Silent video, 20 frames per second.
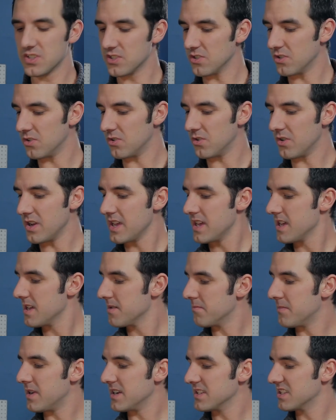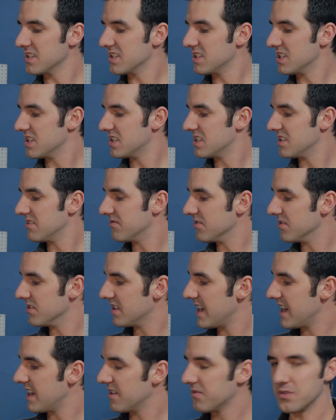So my suggestion for
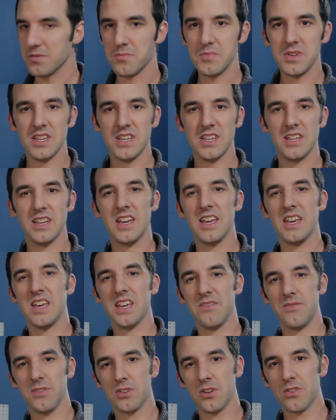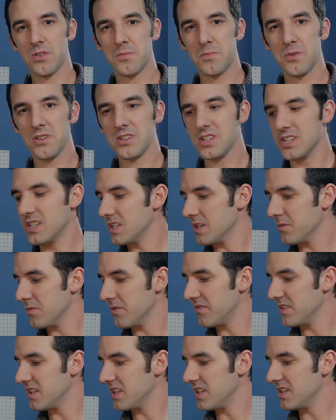that would be, if you go to purchase some
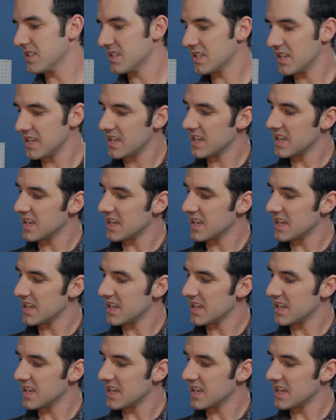of these,